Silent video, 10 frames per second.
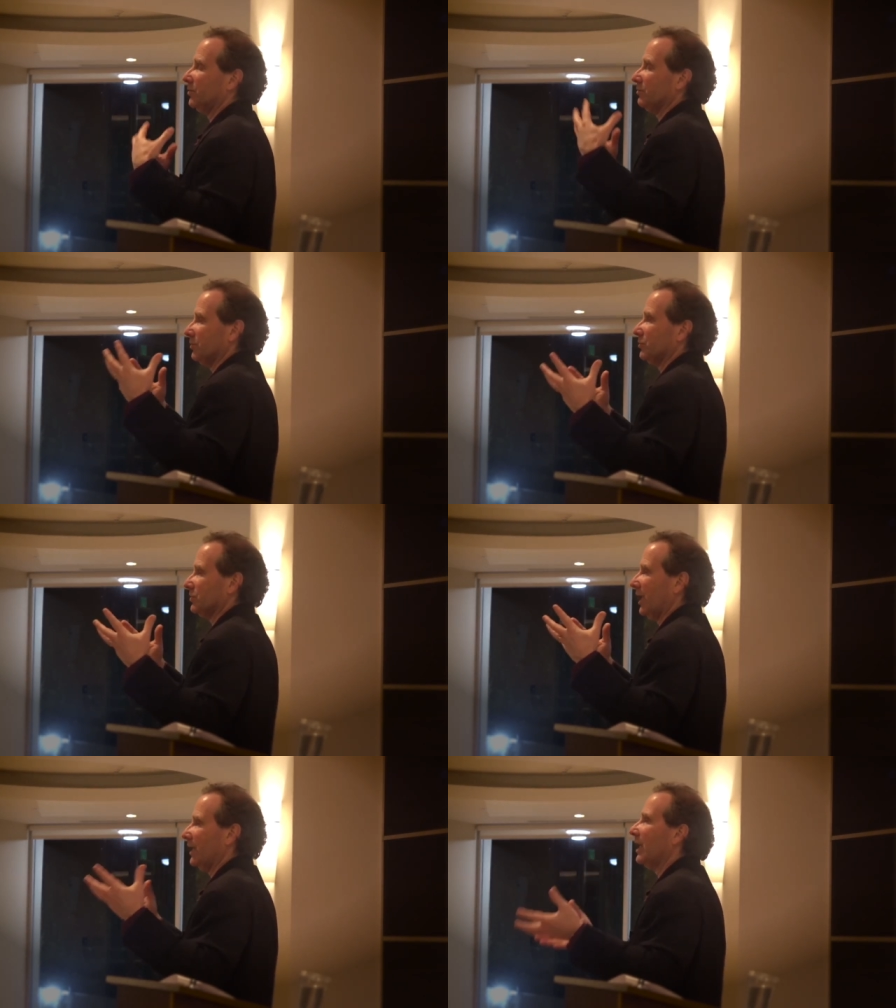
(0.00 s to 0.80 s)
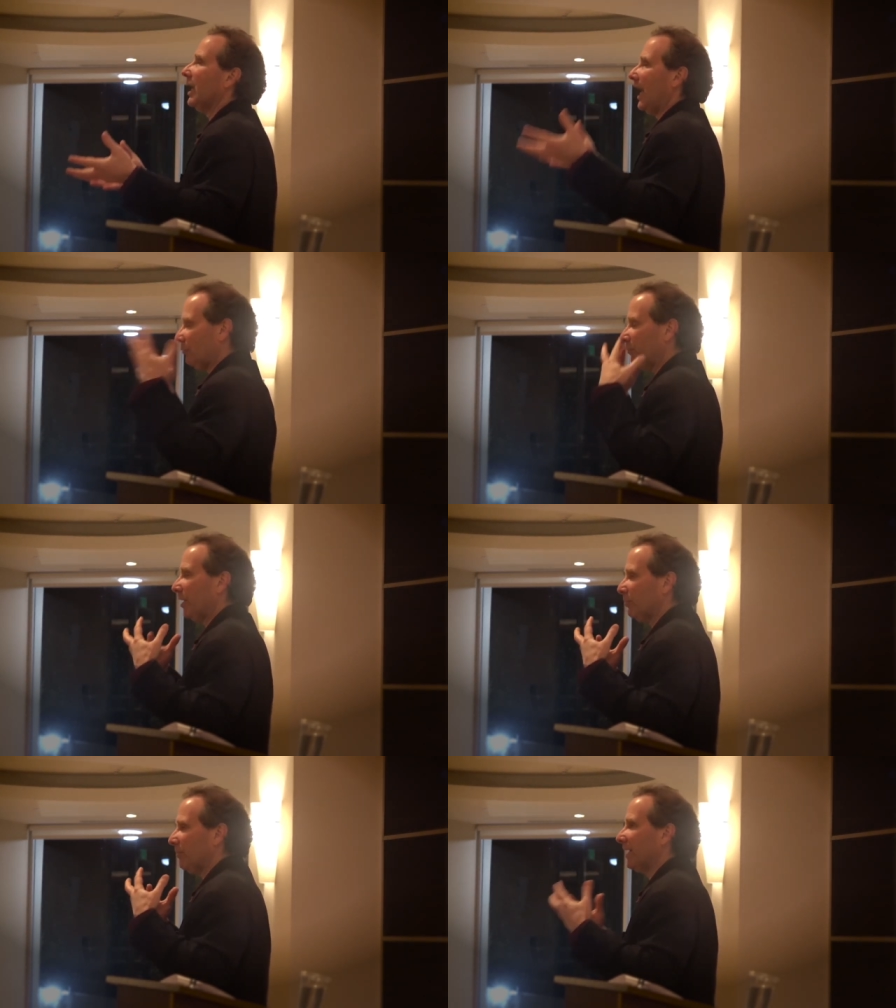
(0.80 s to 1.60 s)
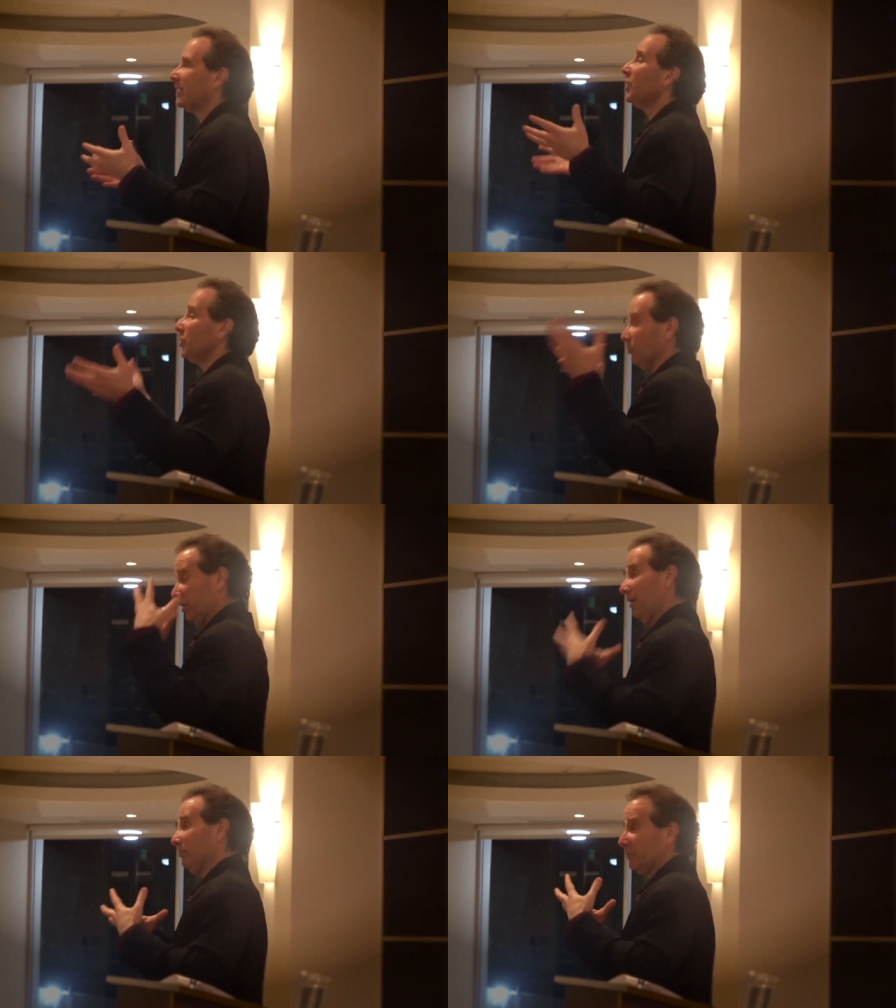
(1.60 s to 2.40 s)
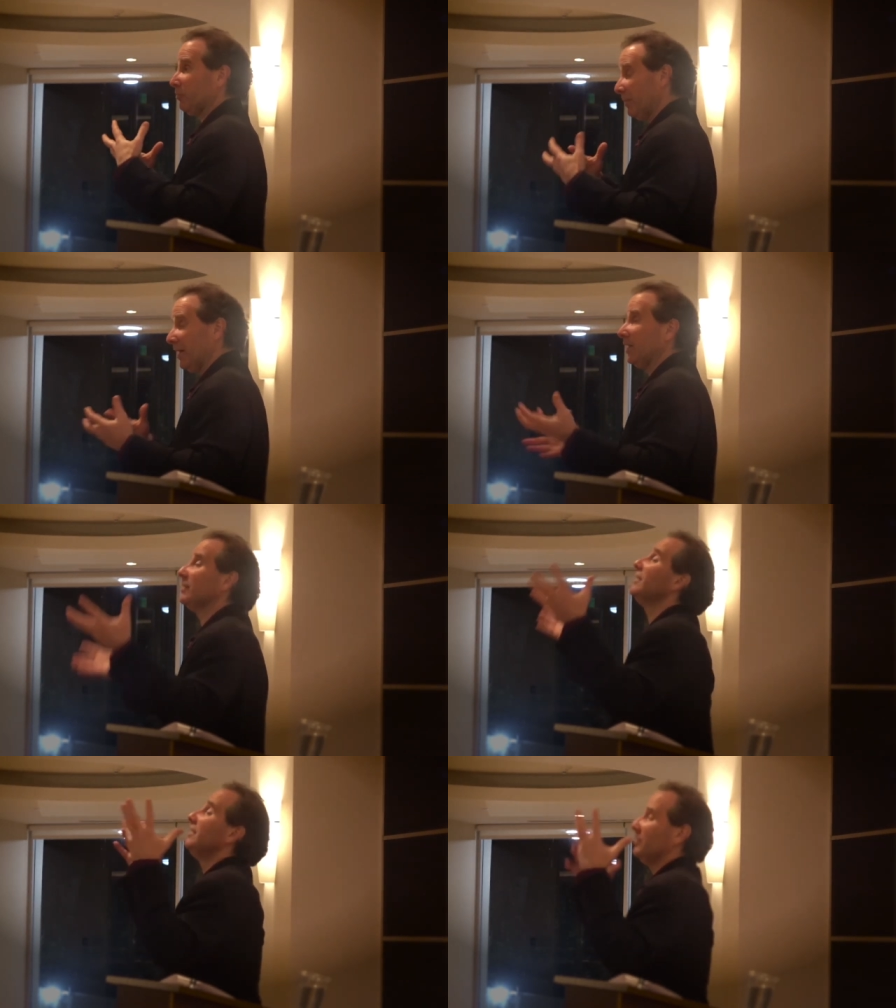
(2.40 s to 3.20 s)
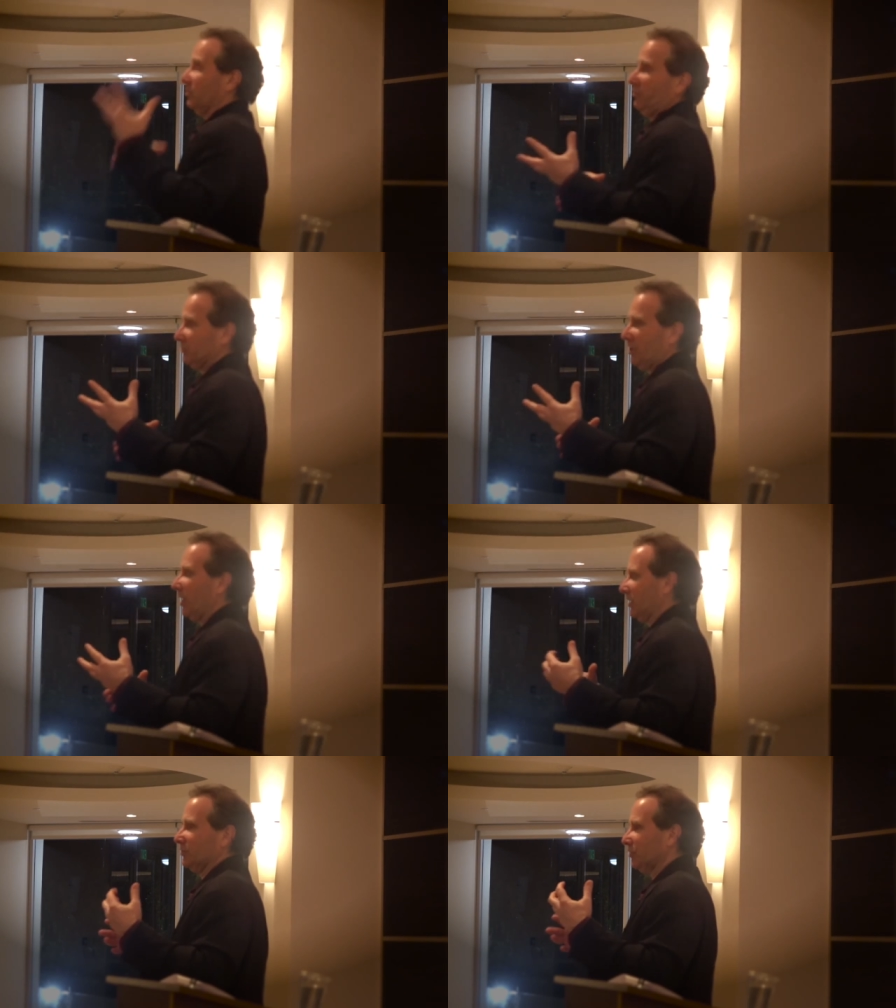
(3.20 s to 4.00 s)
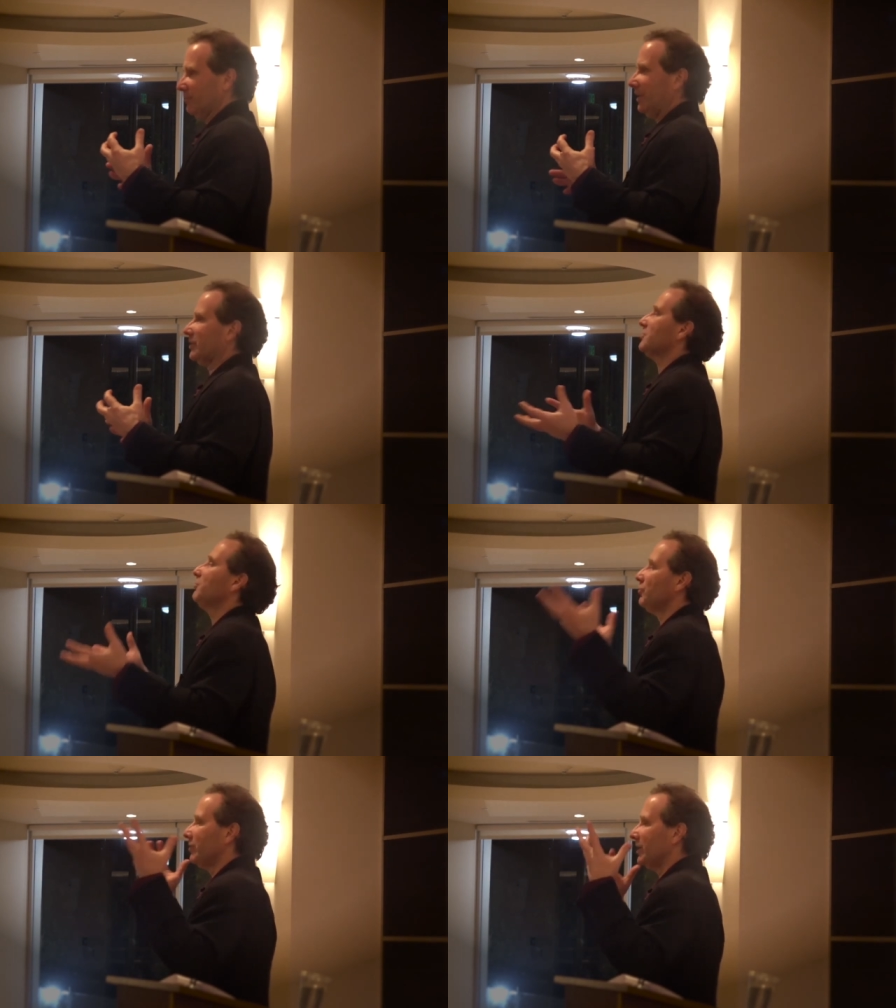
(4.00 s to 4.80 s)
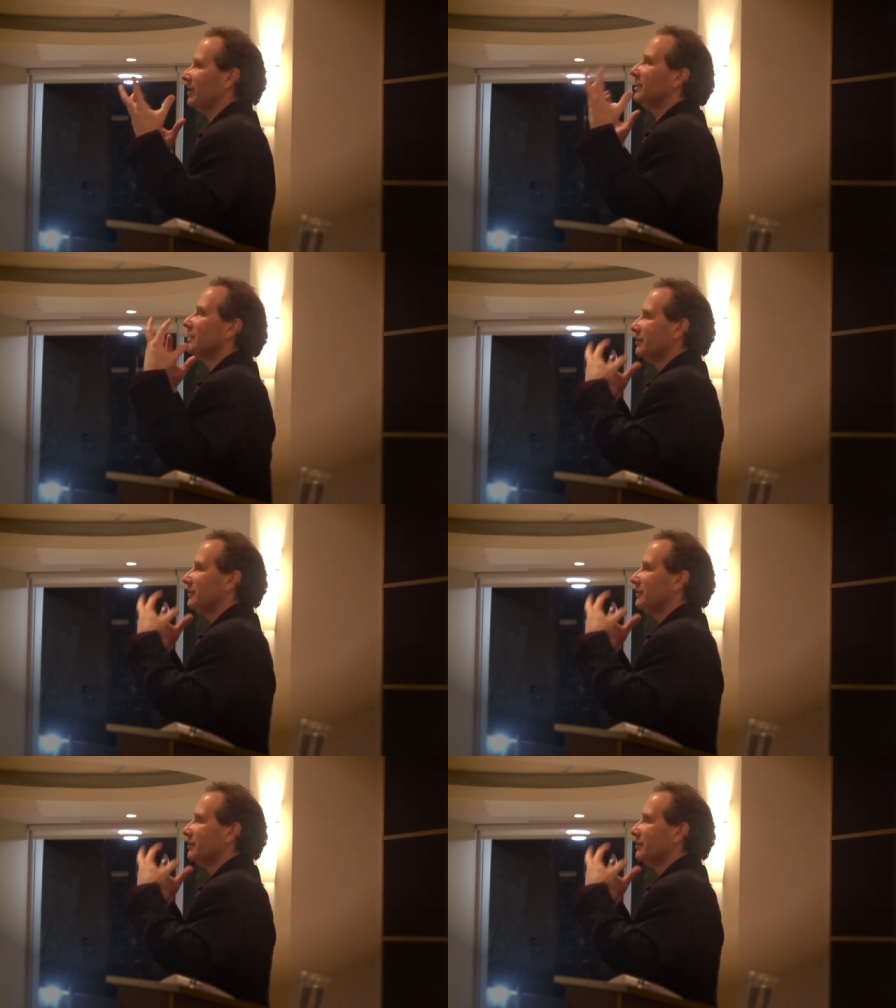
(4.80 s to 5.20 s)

You're, you're saying, I will pay you money, you will come to the premiere, you will talk good about this movie.